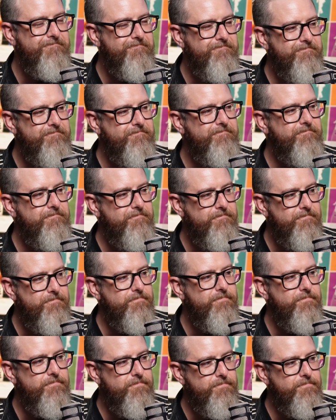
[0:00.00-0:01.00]
about
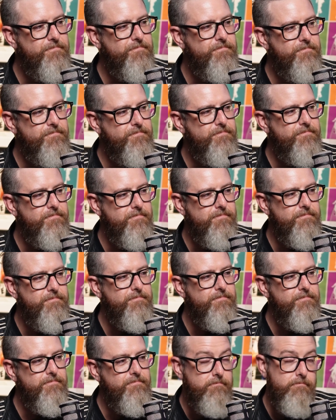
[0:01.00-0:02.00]
millennials,
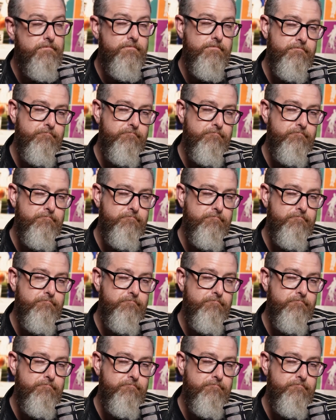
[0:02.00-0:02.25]
and I think